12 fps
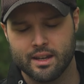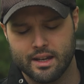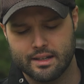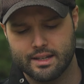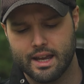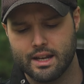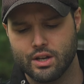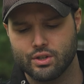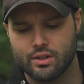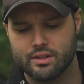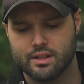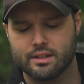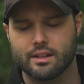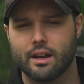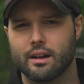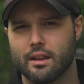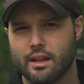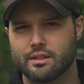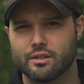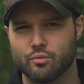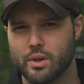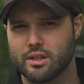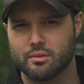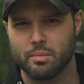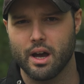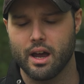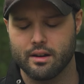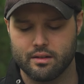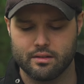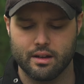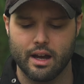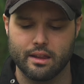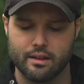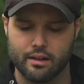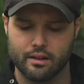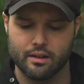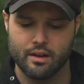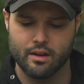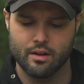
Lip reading: And 10 inches is kind of that sweet spot, I think,